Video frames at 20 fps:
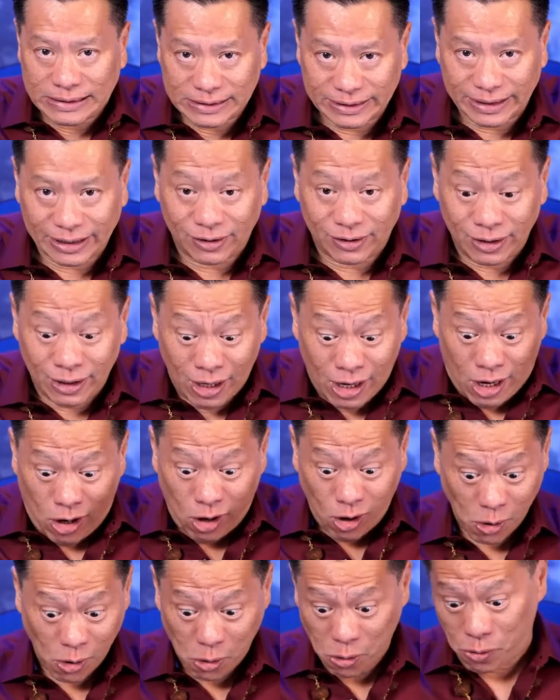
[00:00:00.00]
They go,
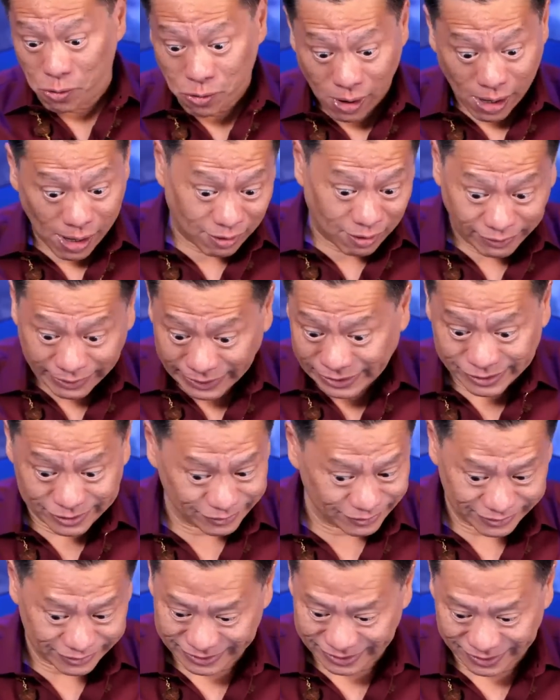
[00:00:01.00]
oh, wow, it's
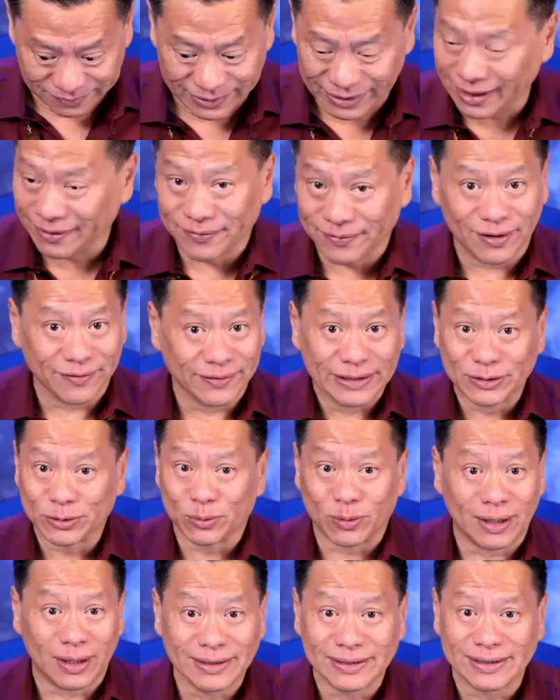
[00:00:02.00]
so something I've always
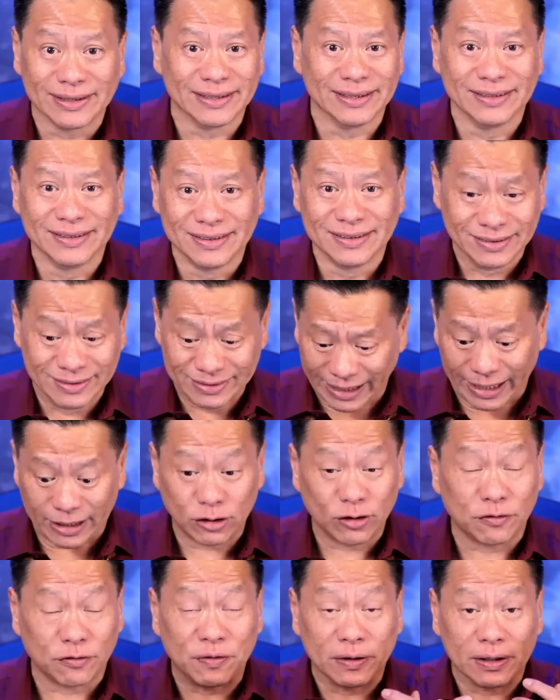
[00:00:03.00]
wanted.
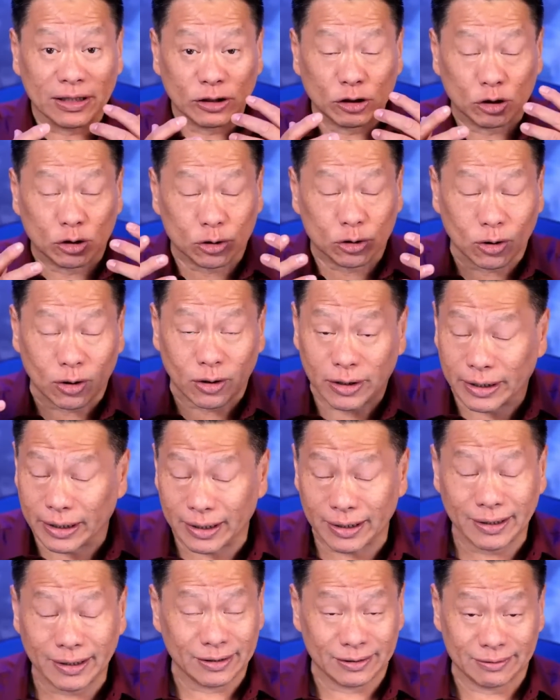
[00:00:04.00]
And you feel the
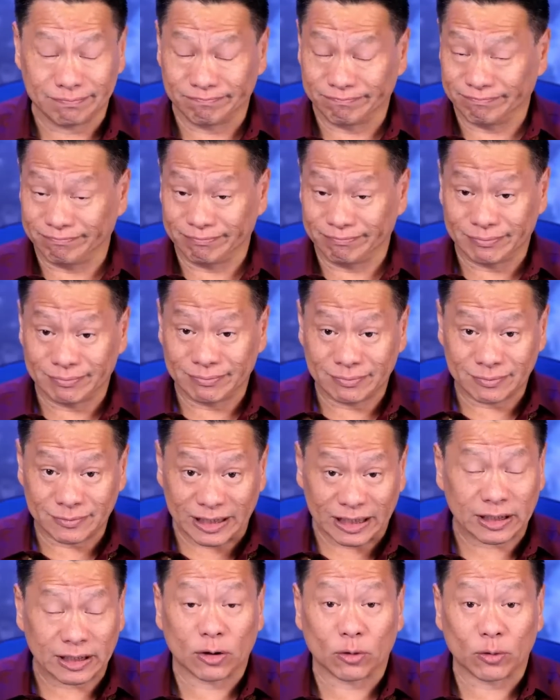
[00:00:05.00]
joy
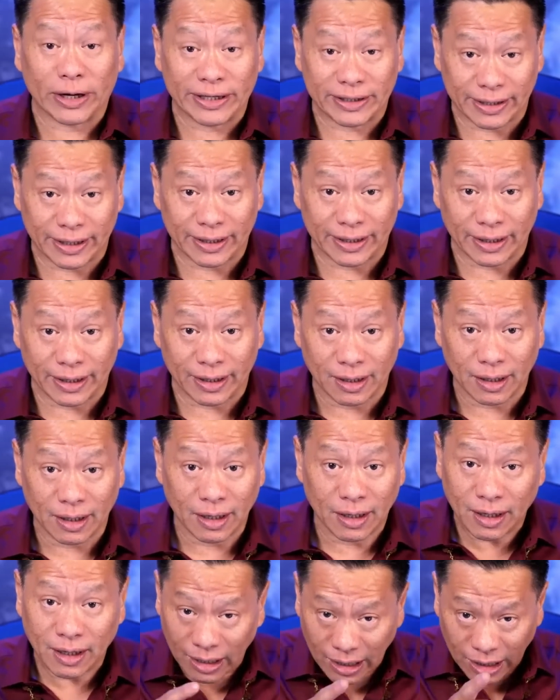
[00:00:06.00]
that they're radiating.
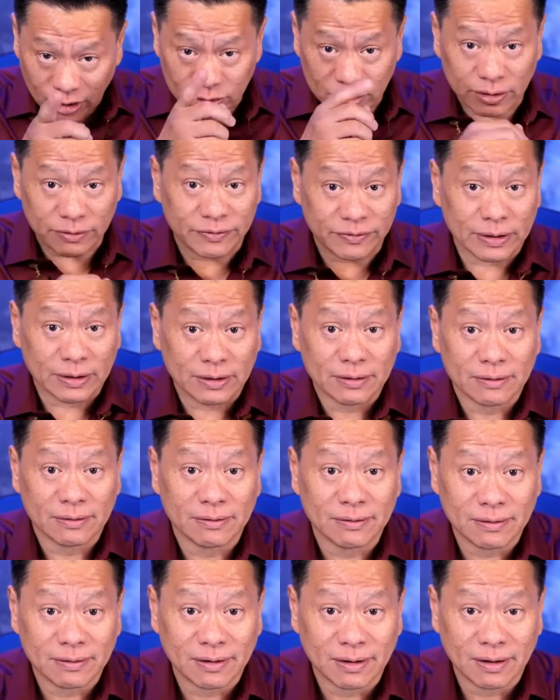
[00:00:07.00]
How do you feel?
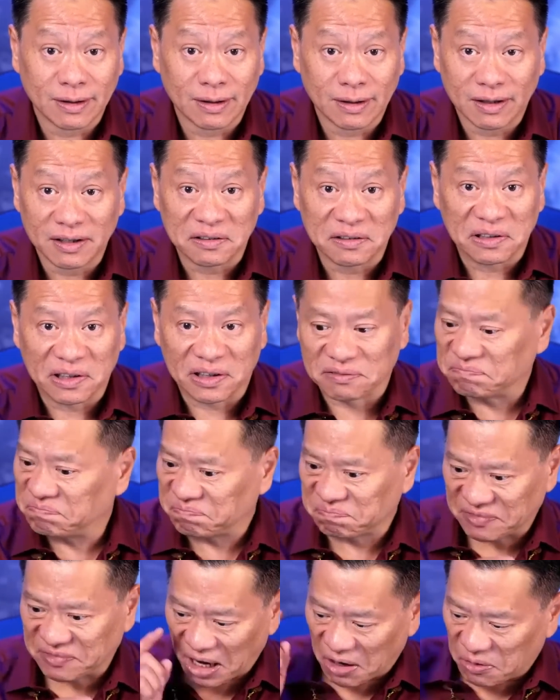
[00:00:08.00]

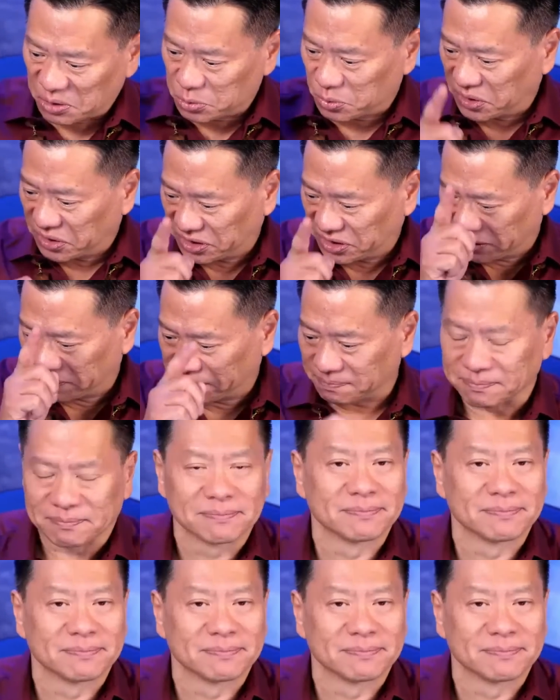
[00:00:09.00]
That was worth it.